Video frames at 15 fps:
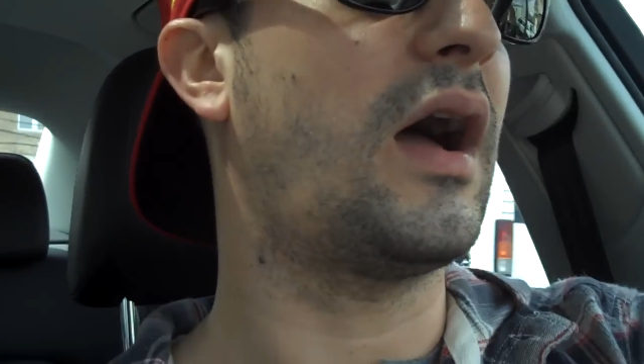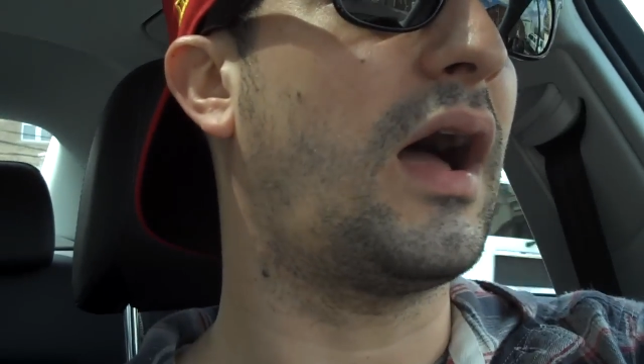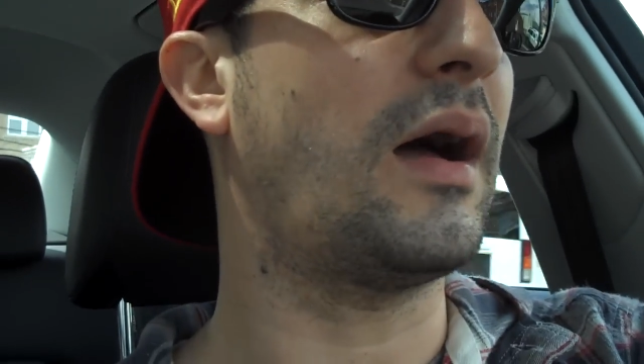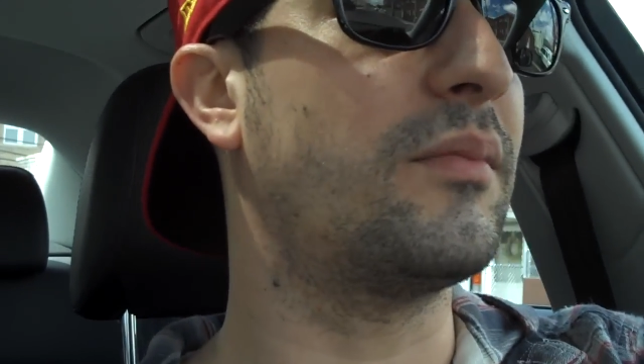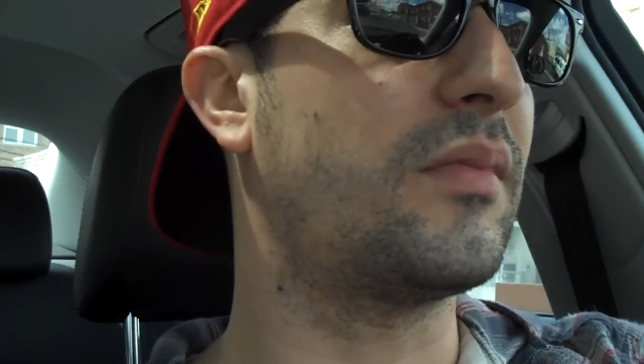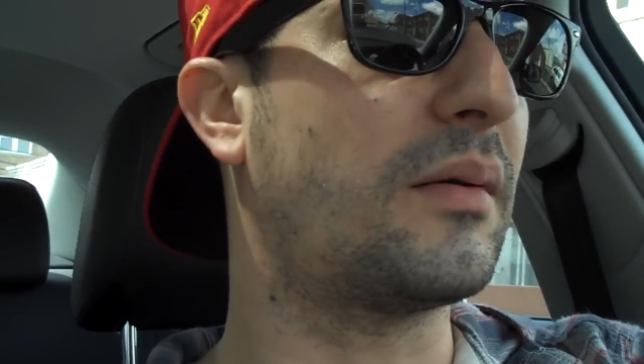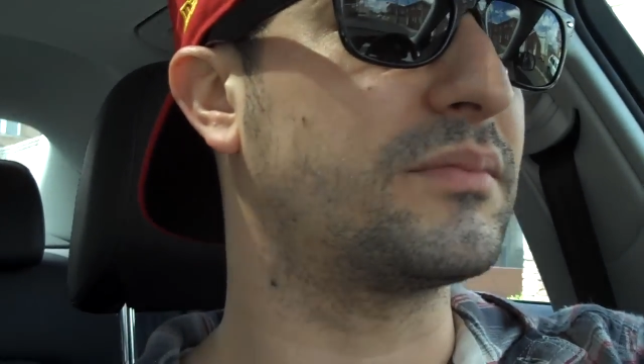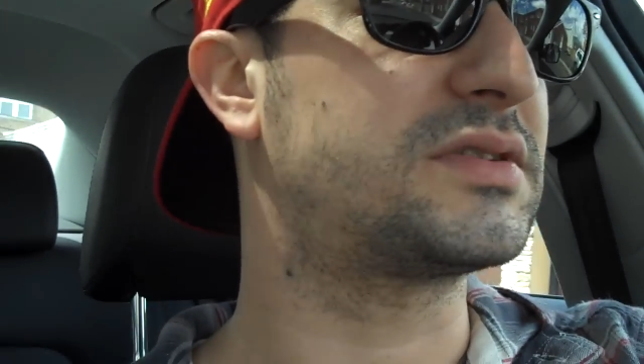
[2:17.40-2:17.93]

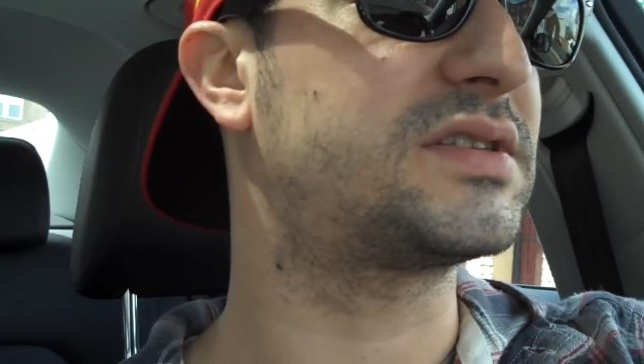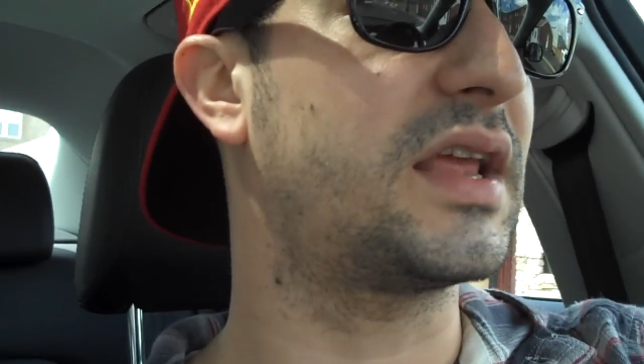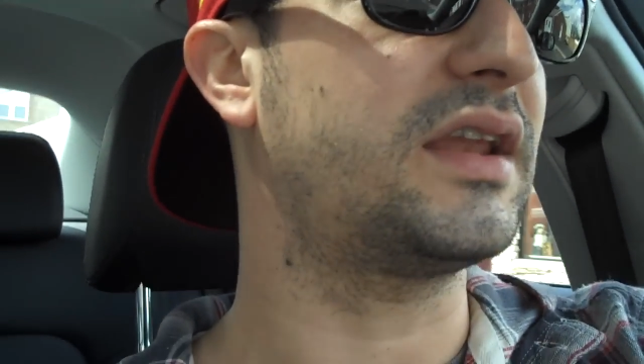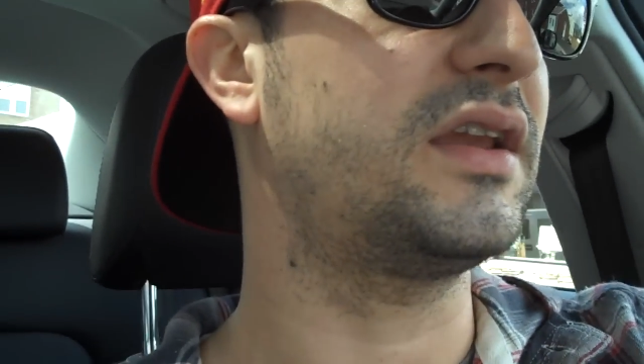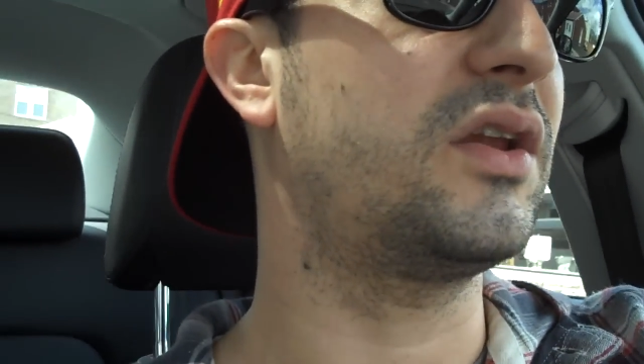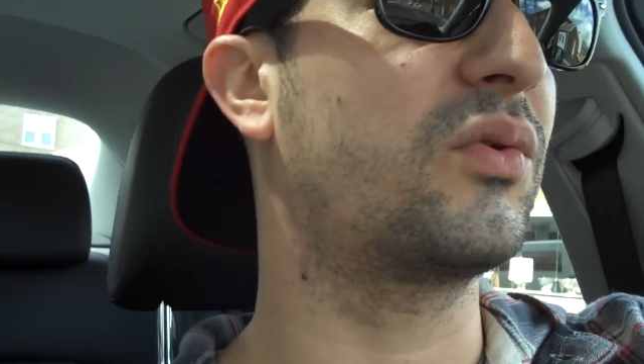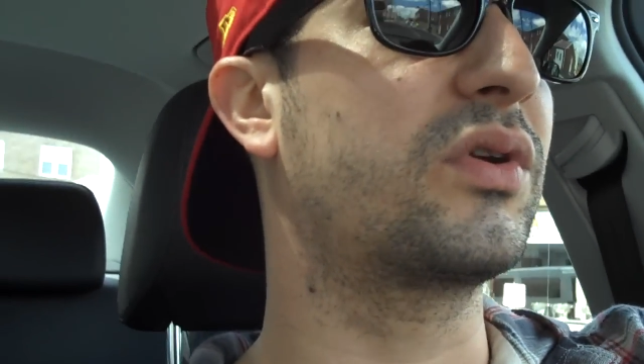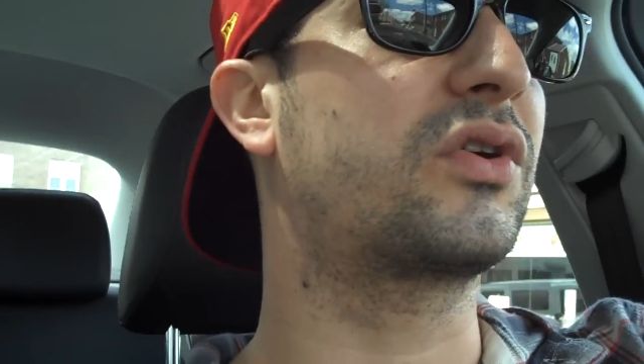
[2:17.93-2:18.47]
I'm
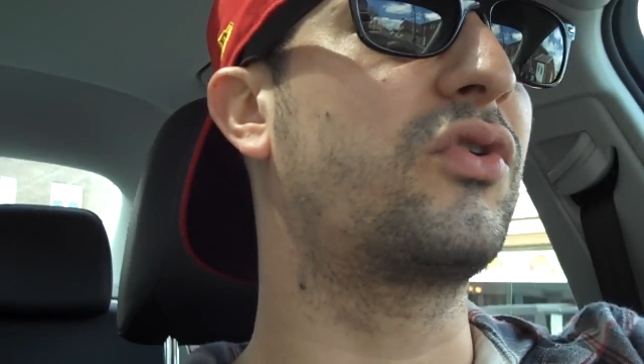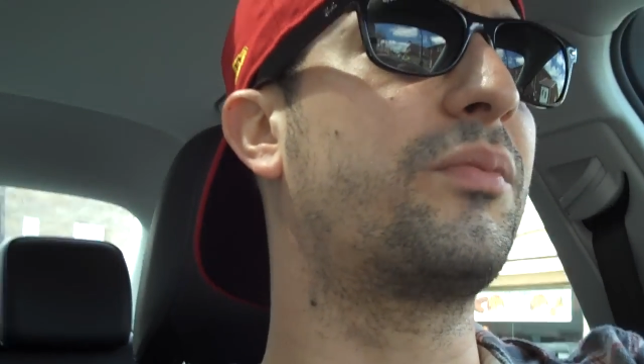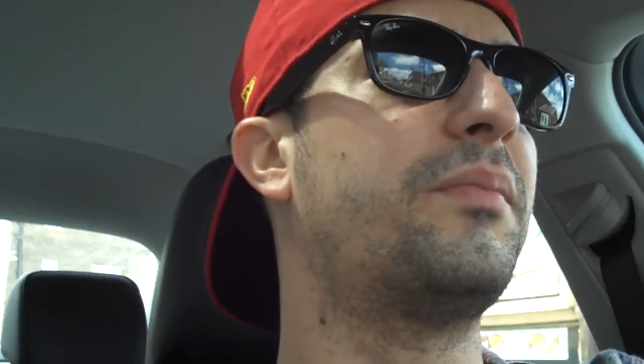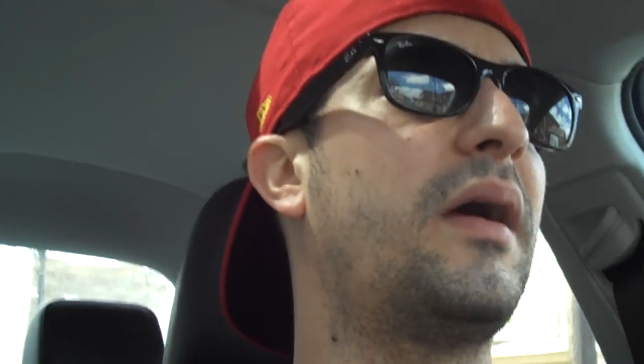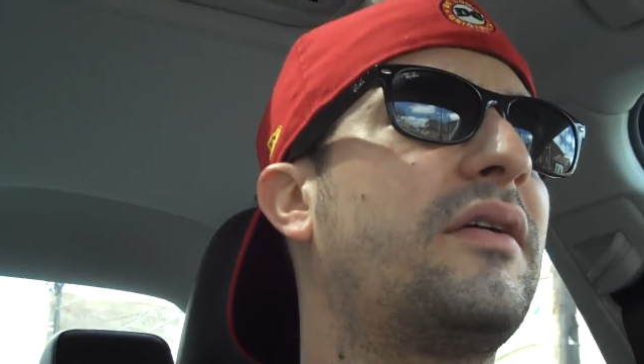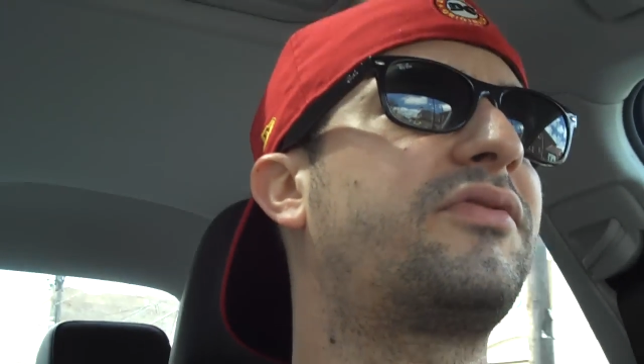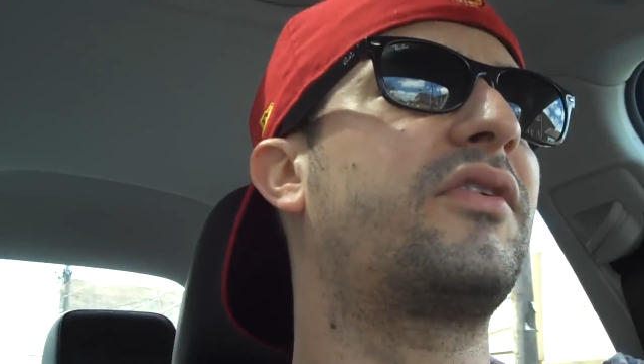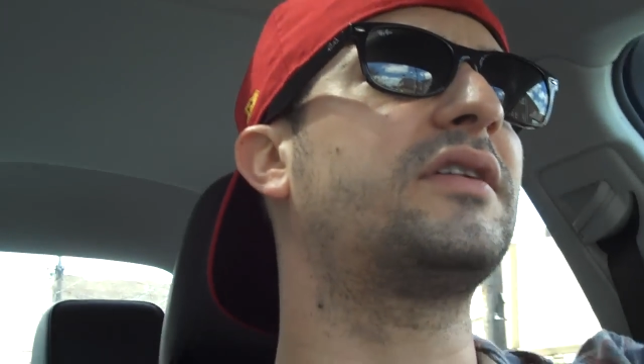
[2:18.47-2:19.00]
standing there with a group of
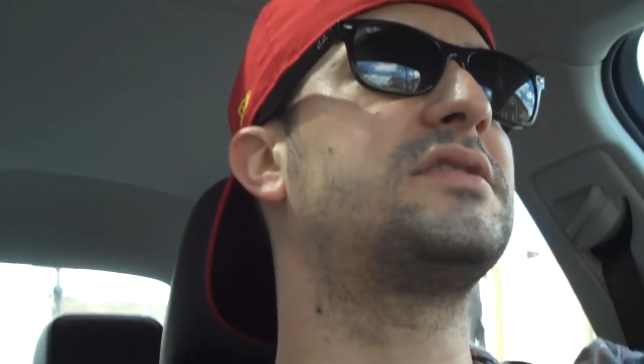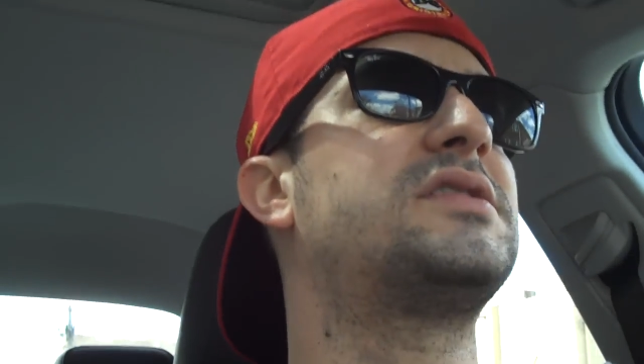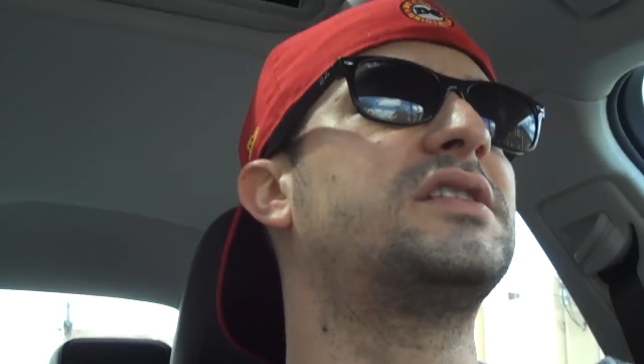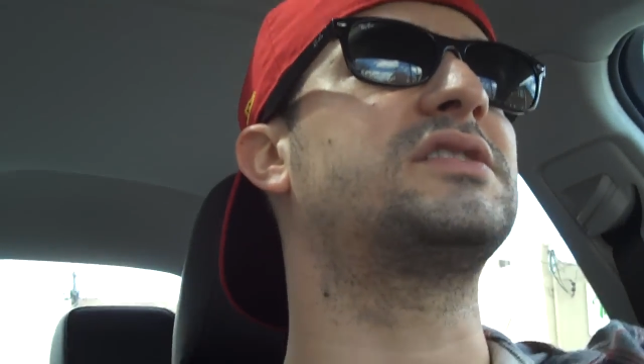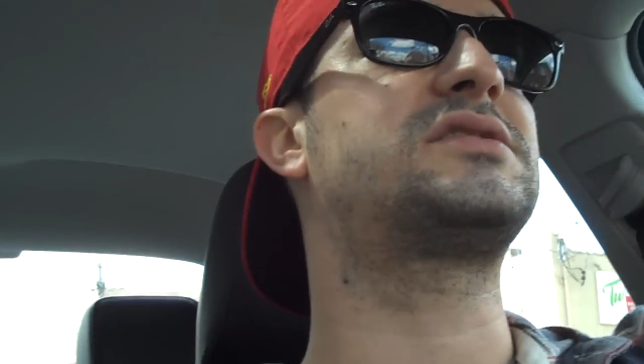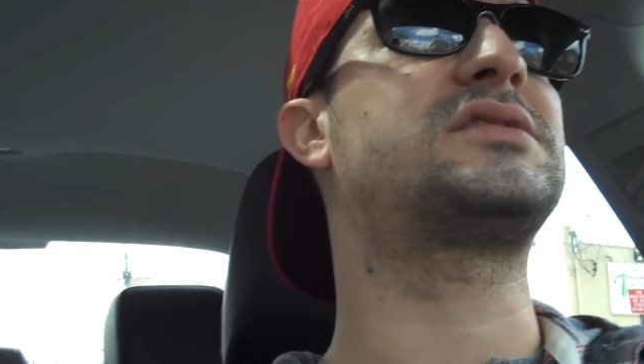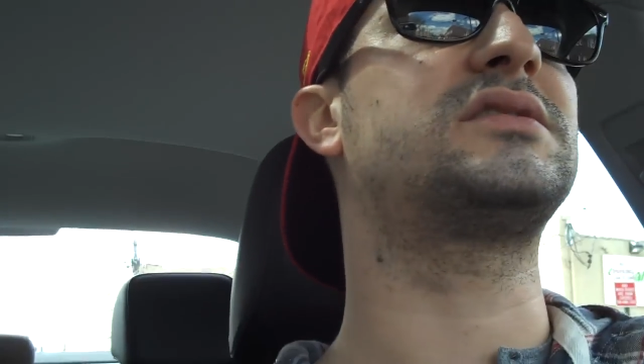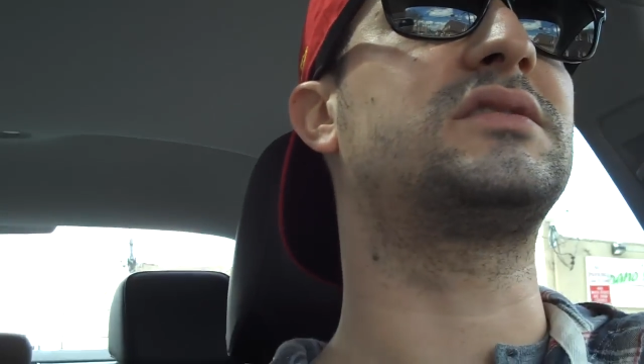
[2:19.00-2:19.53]
my friends, and
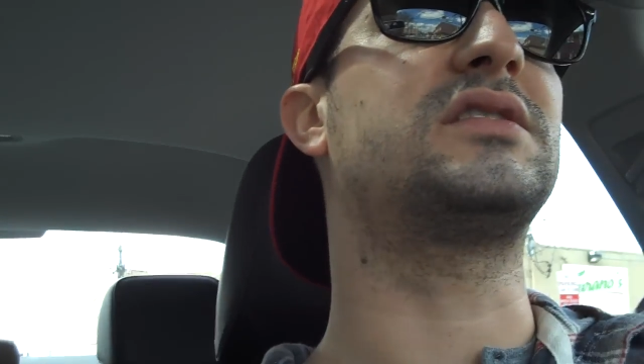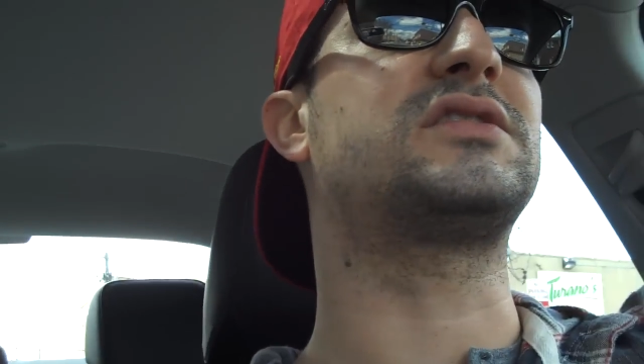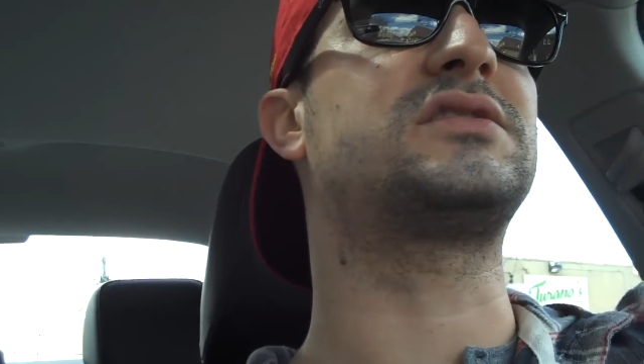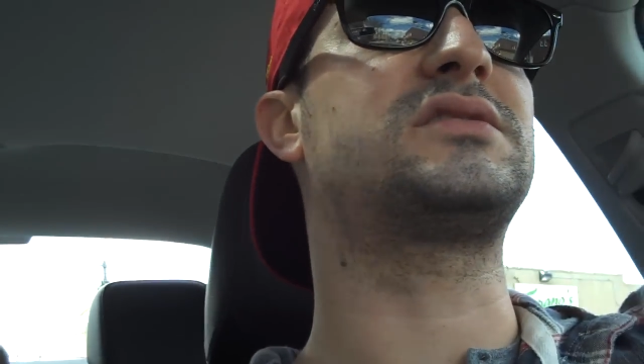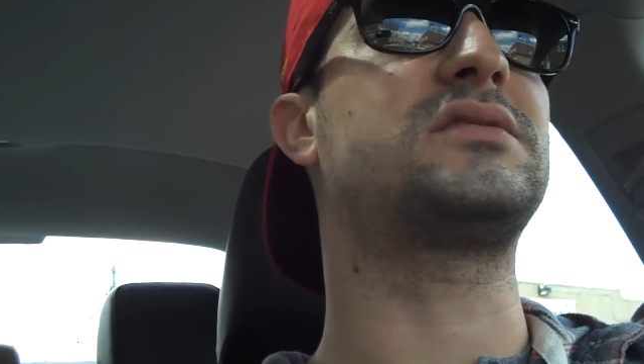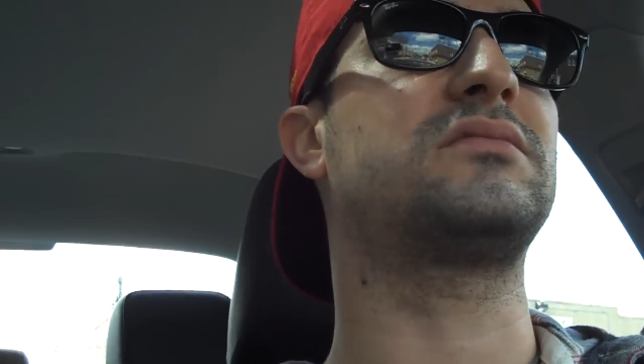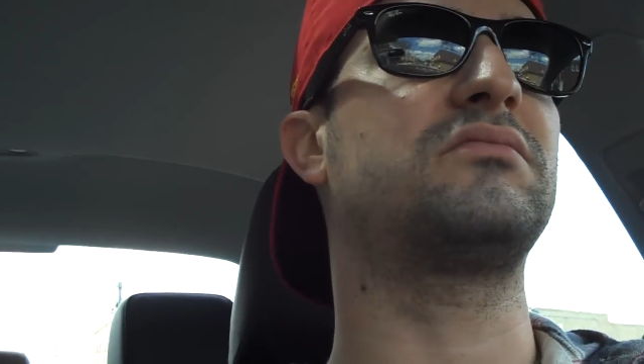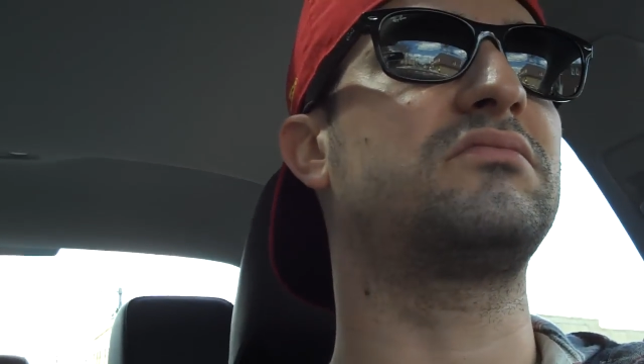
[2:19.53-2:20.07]

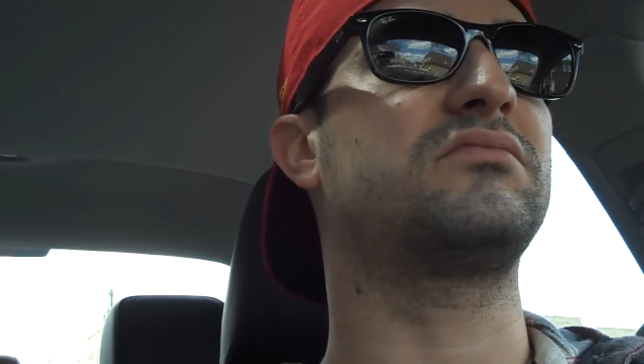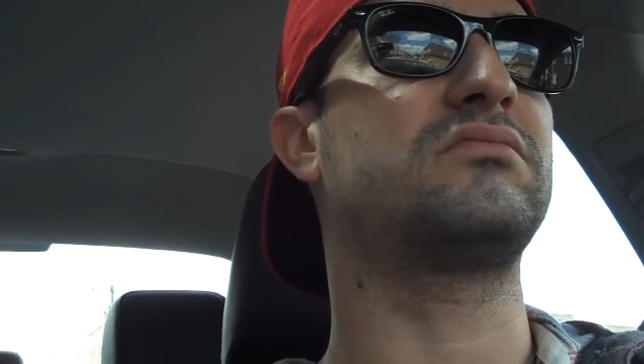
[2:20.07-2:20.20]
this